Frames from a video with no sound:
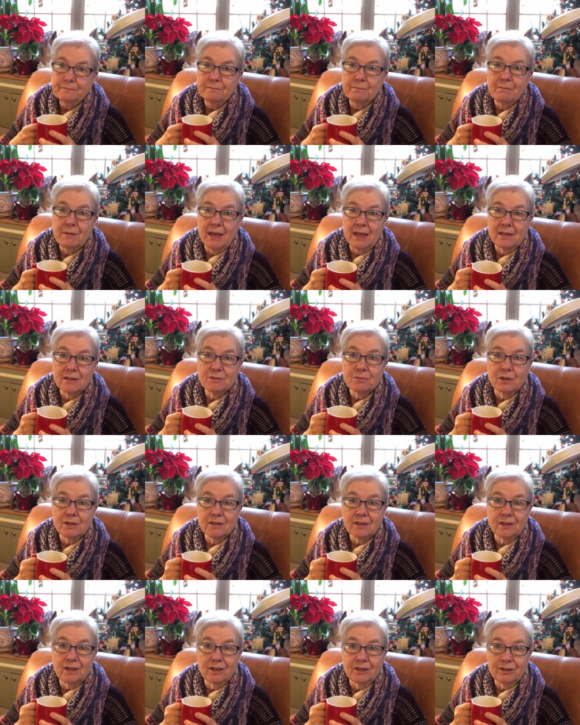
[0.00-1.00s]
Maze
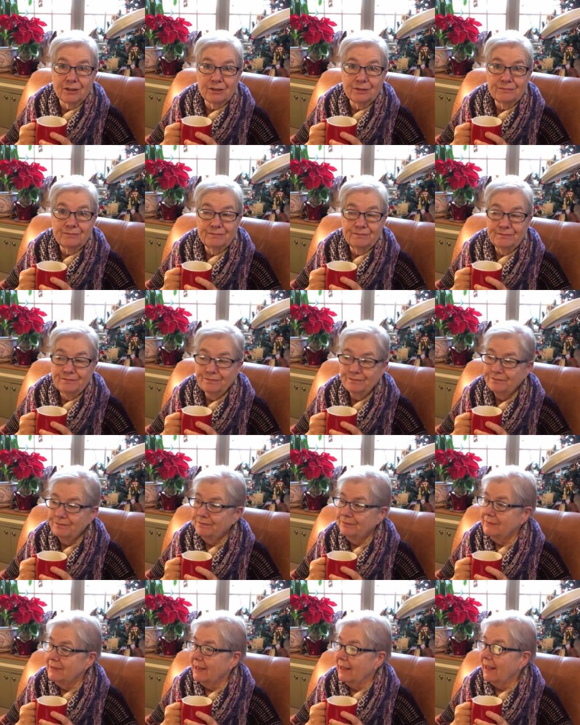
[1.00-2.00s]
wants a cuddle,
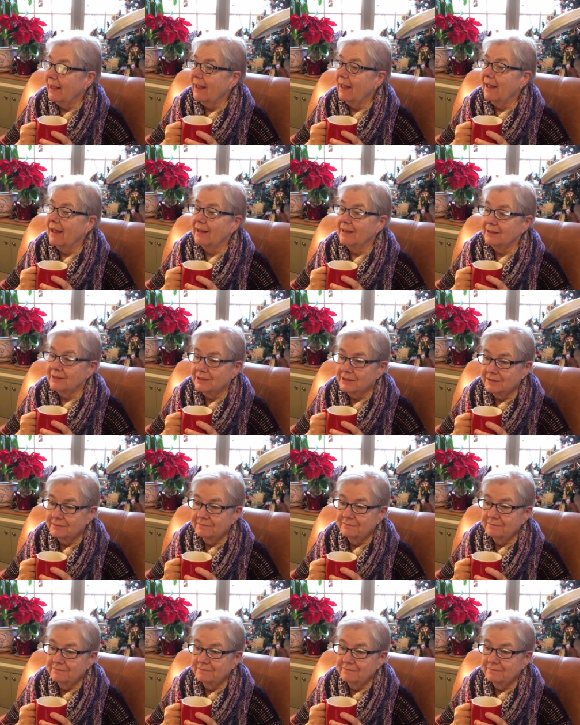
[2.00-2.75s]
and